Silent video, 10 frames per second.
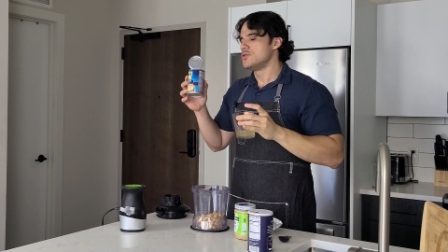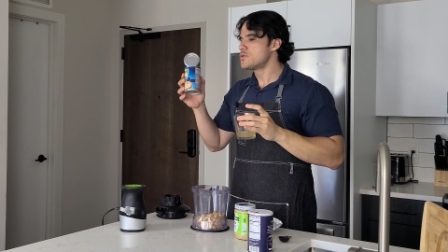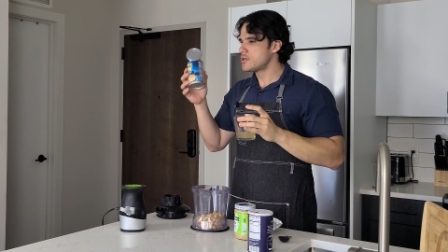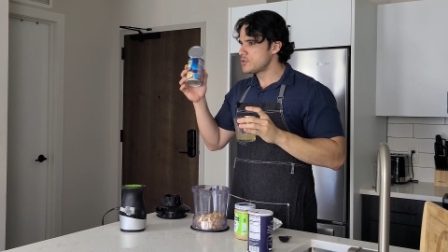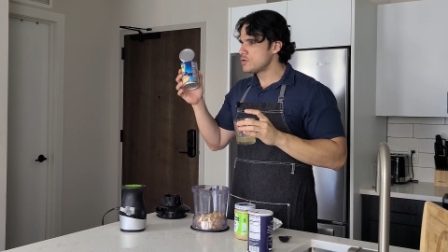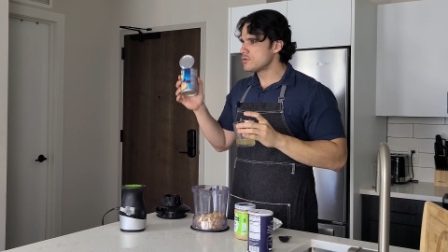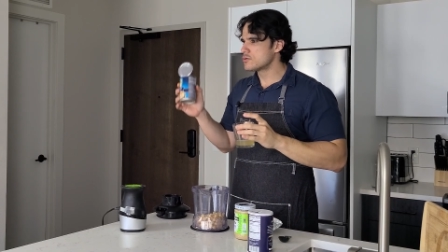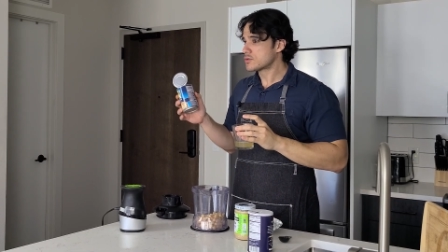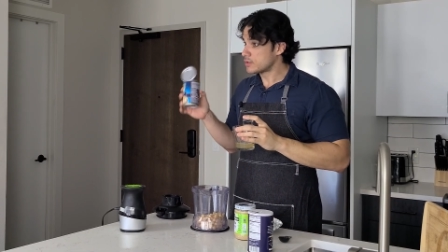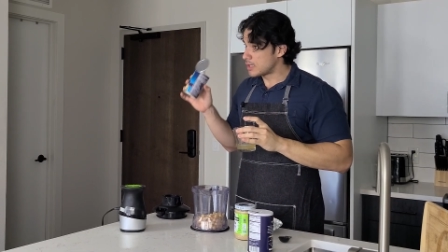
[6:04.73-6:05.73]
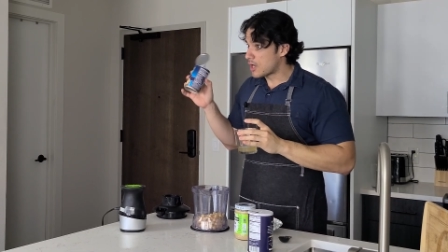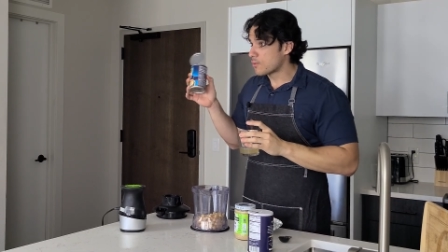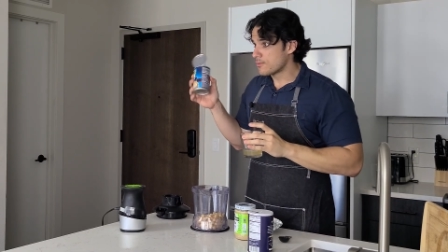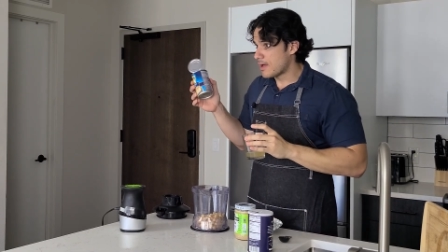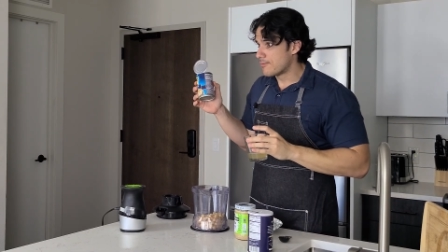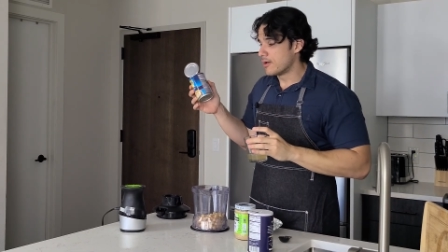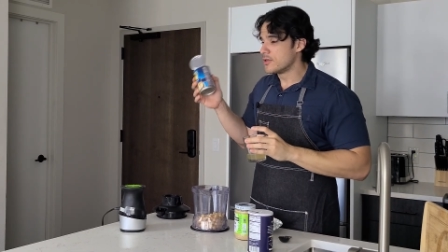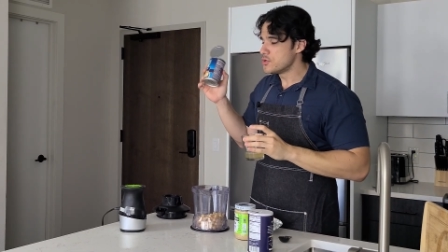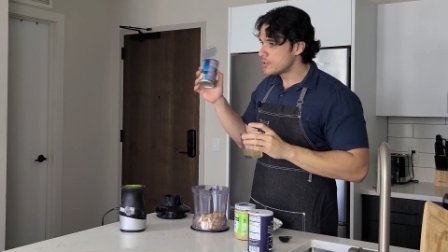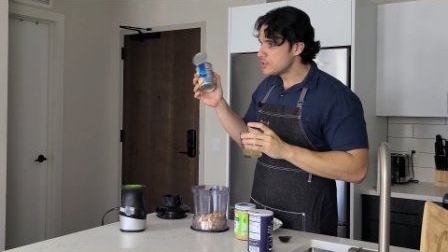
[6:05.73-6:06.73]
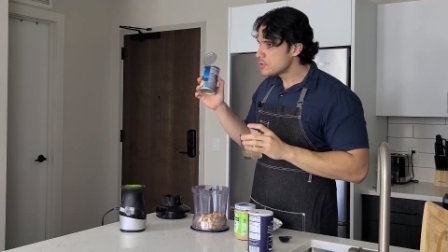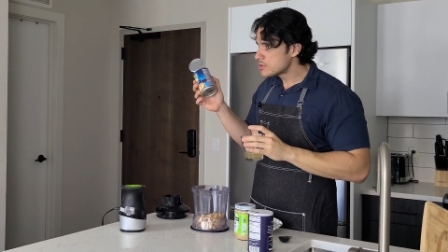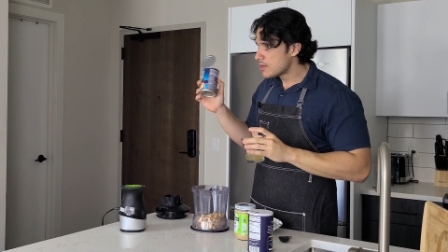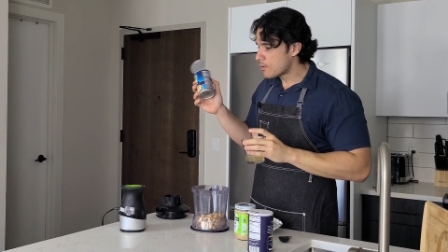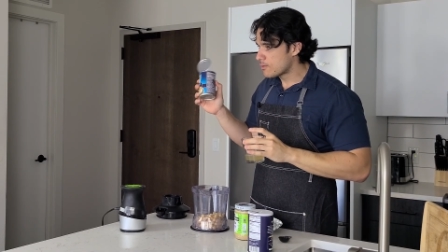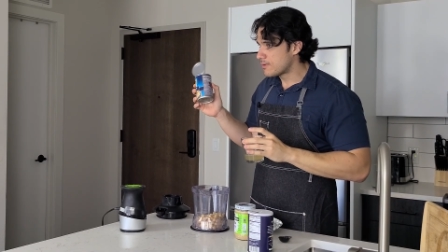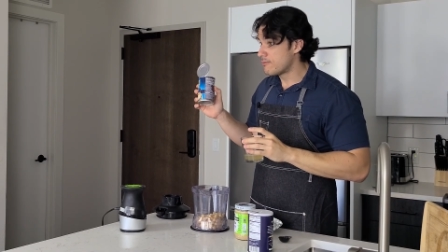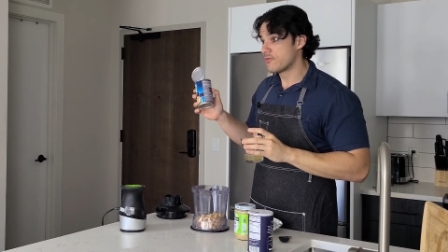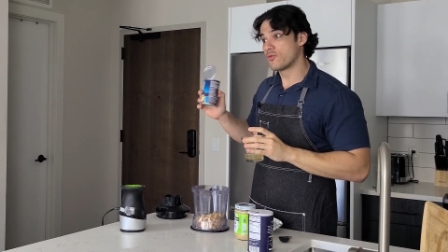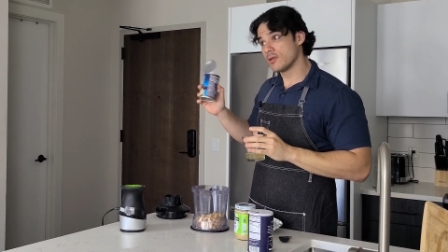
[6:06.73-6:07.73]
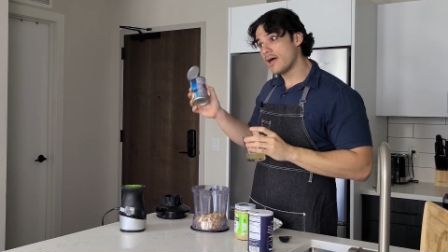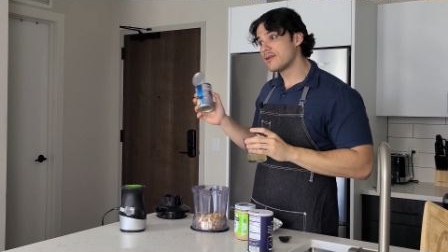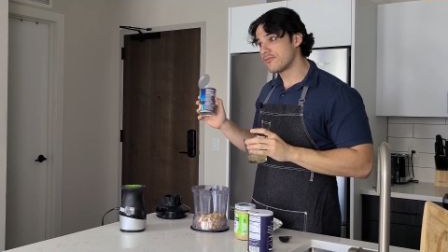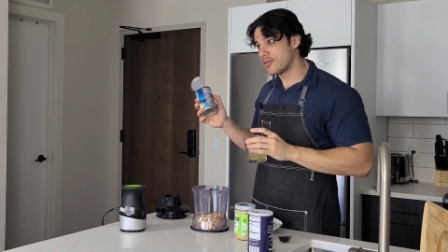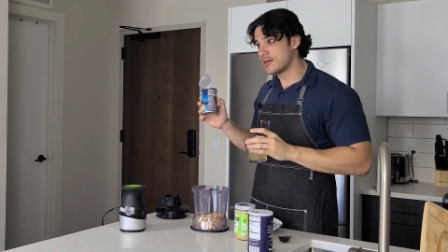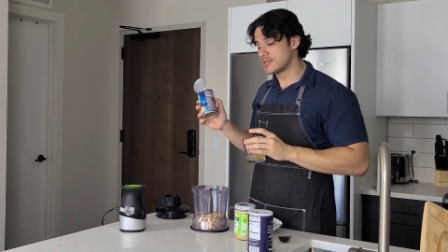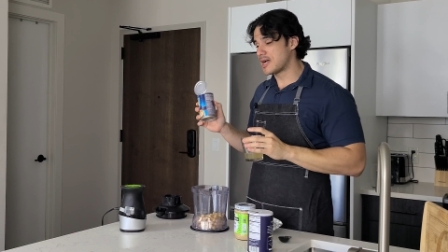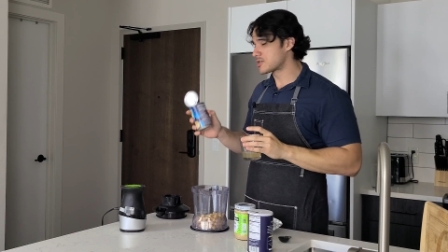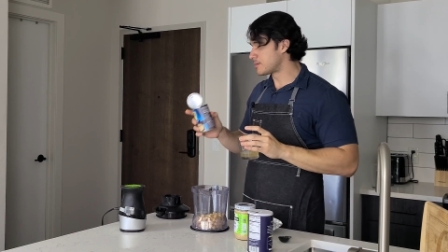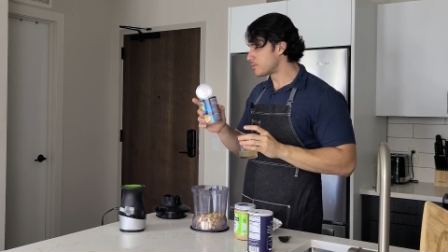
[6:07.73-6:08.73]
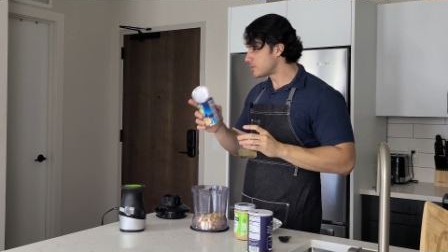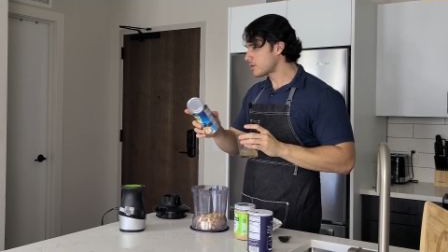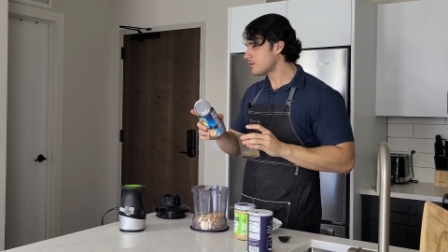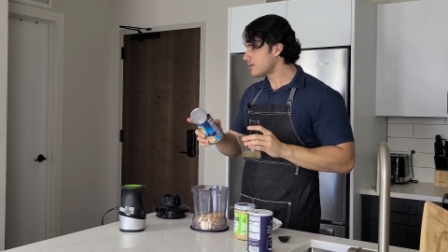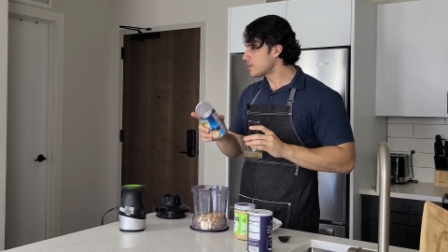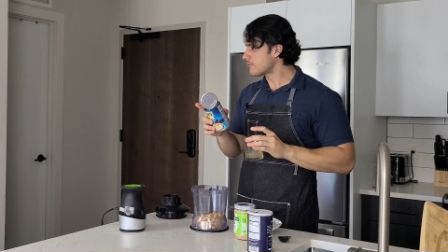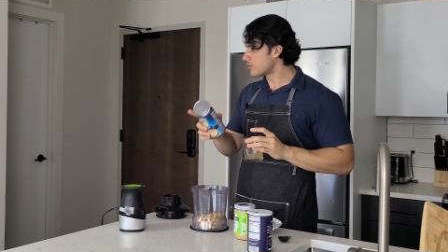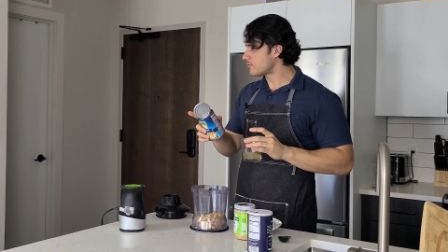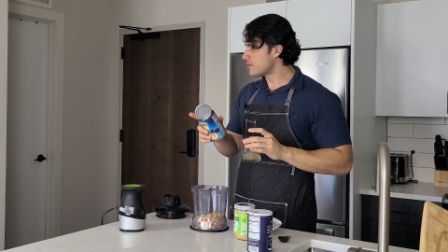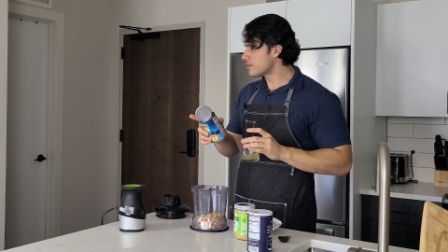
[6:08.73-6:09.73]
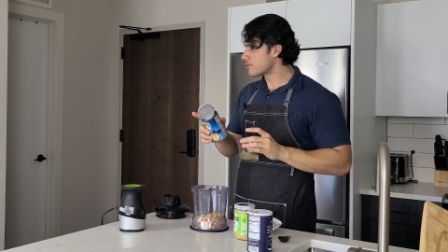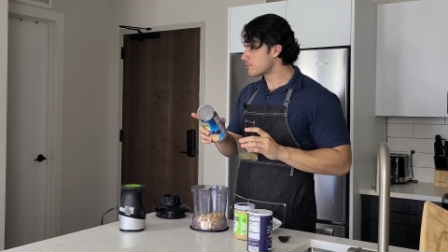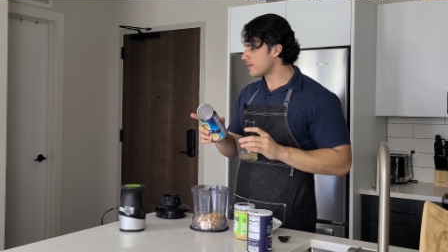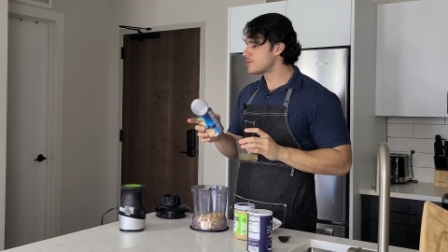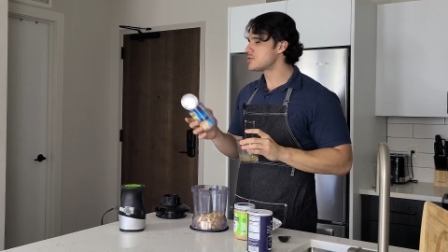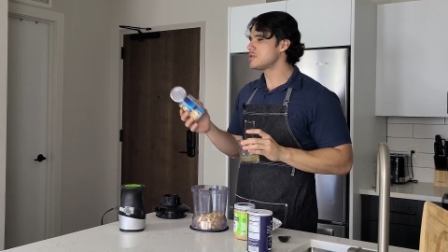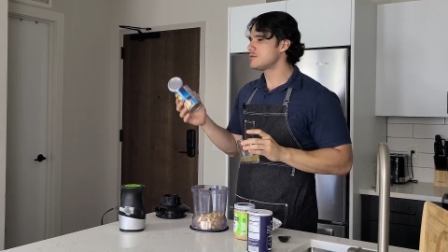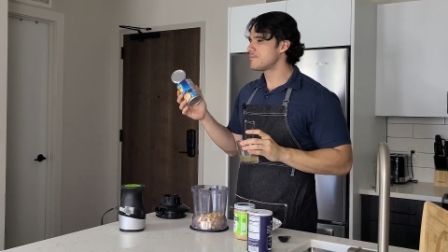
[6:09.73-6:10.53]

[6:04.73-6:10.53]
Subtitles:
You can use what's called aquafava. You can use the aquafava for a lot of things, actually, particularly if you're vegan or veggie.